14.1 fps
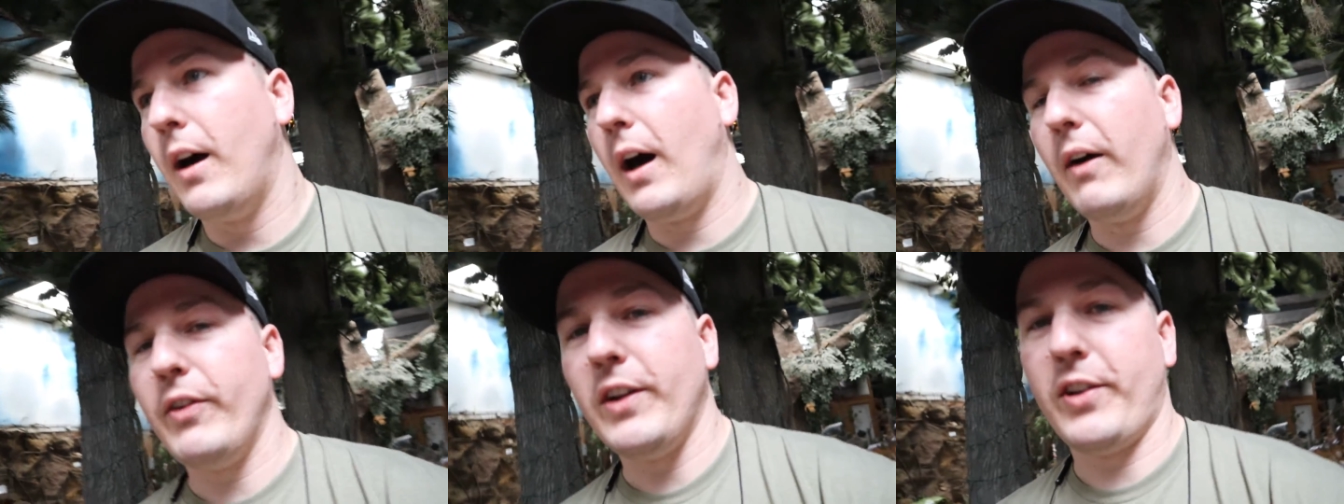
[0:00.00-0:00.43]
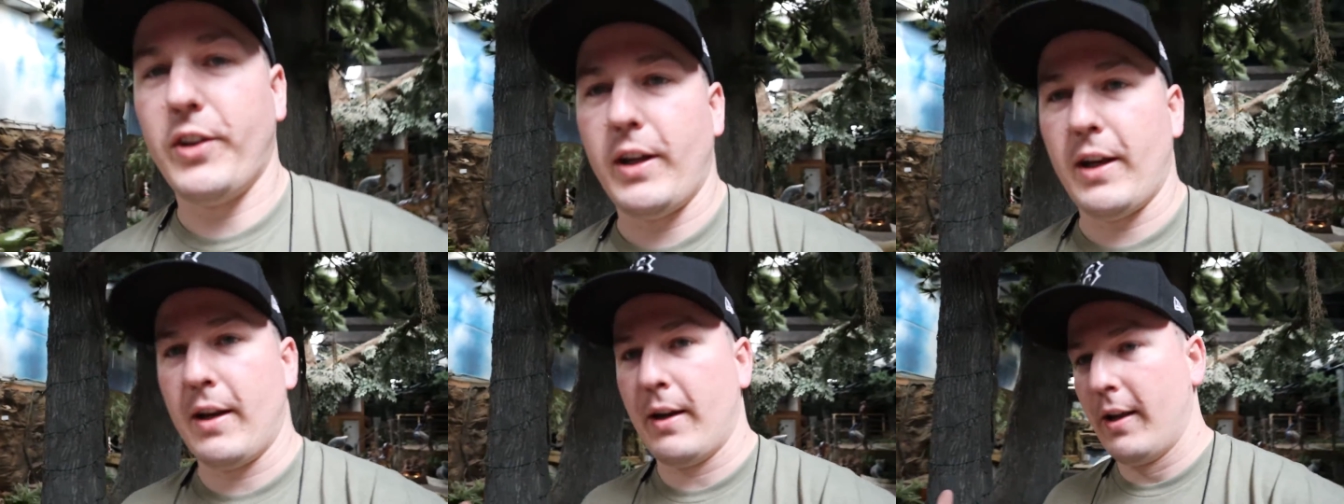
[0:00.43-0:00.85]

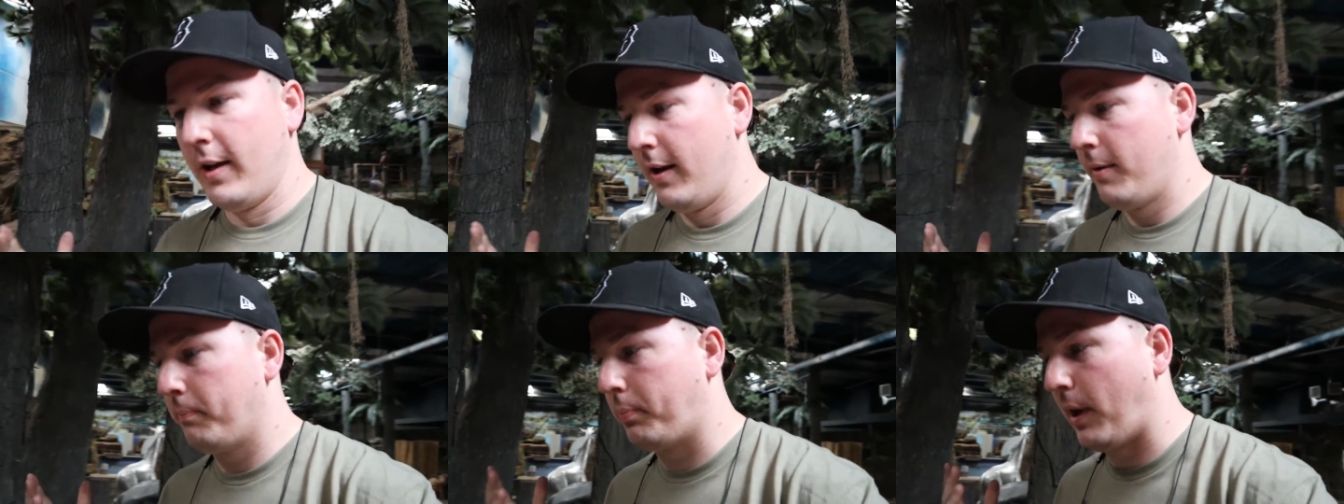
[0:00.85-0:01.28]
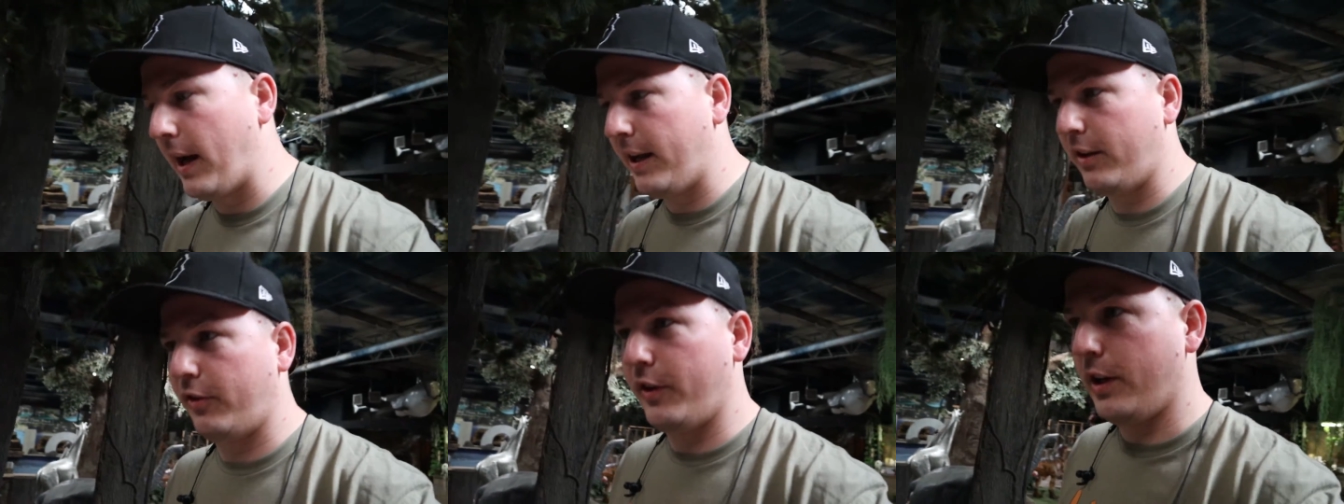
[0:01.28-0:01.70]
obviously in
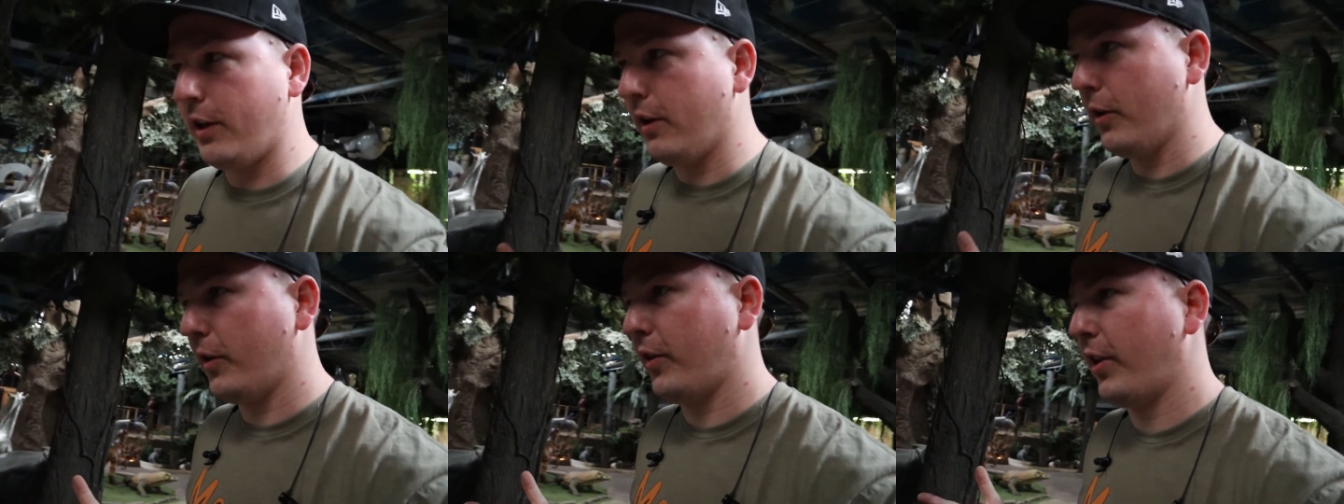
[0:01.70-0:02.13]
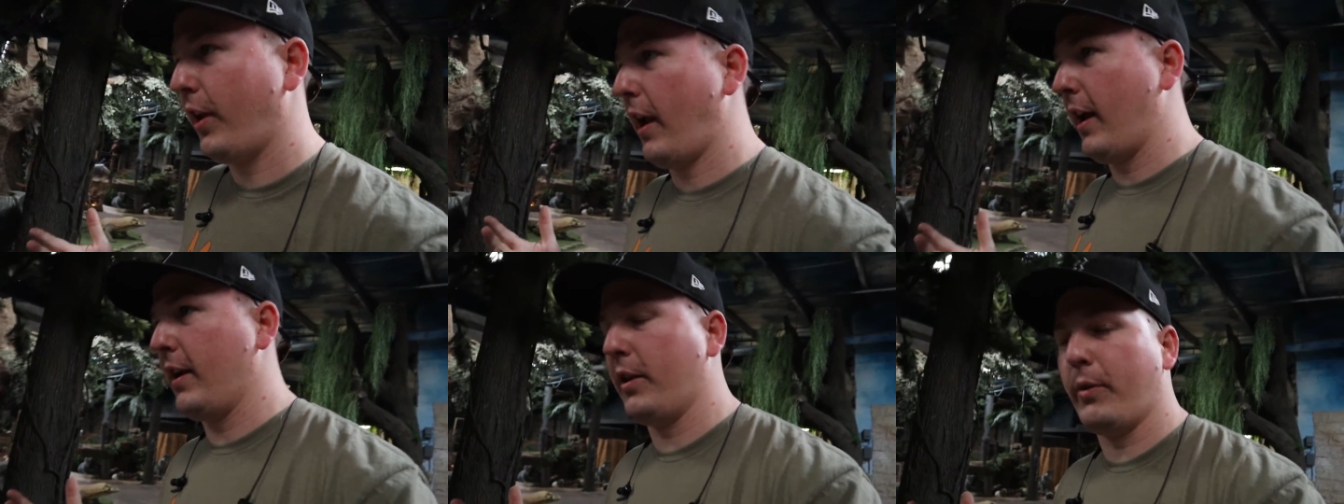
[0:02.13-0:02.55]
Brian's videos
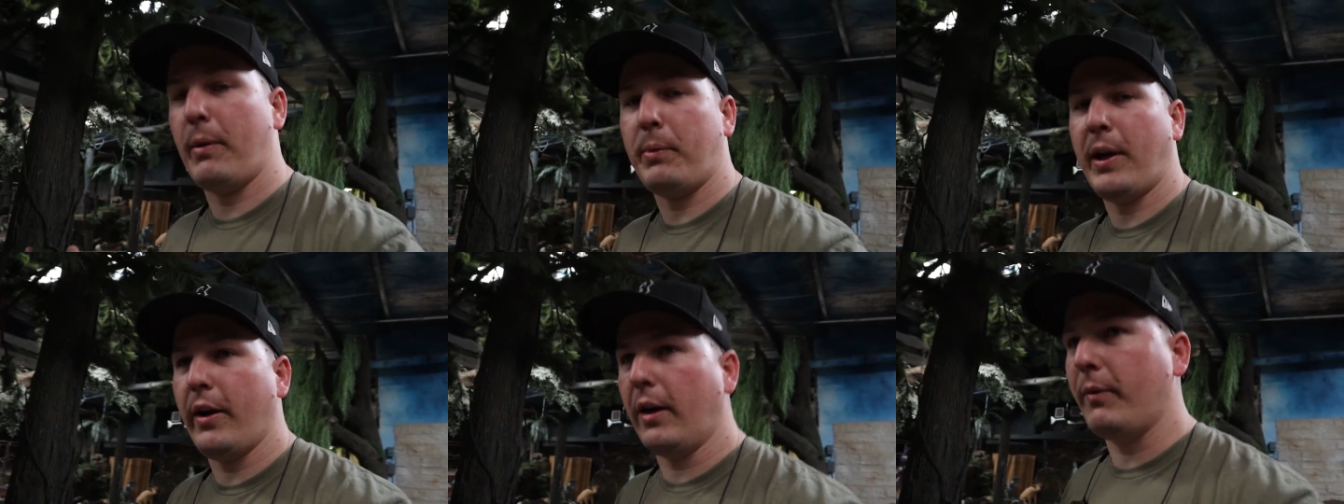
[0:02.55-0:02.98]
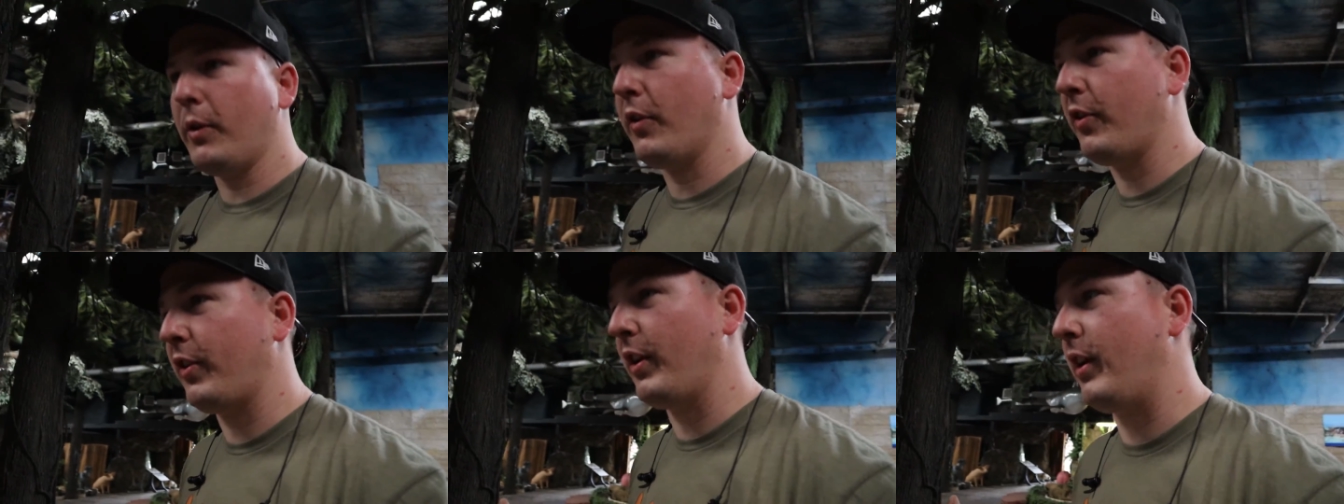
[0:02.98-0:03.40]
and in the Reptarium,
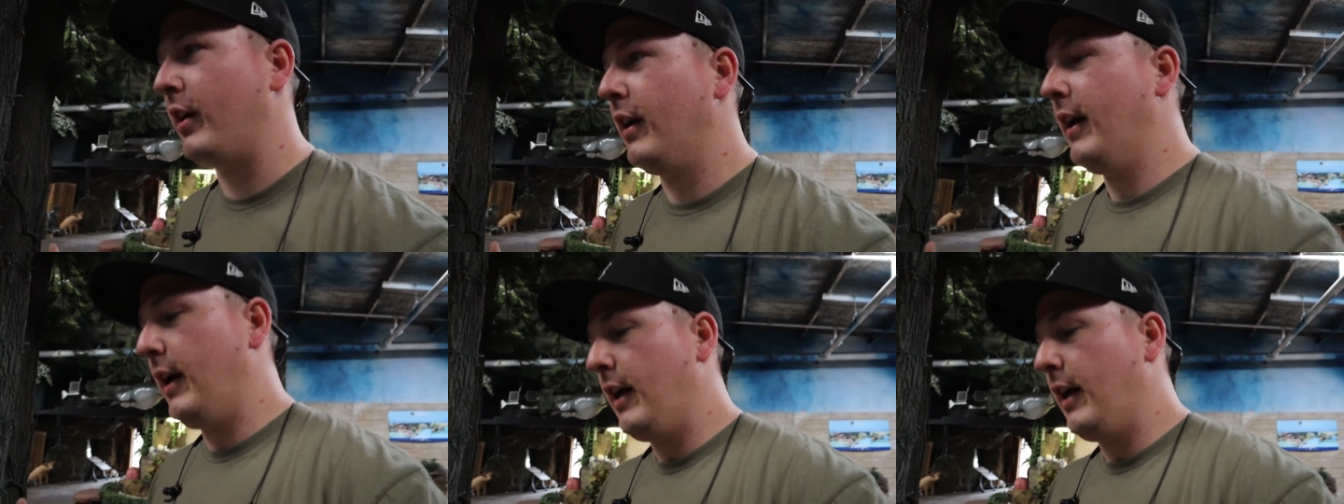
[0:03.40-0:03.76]
you see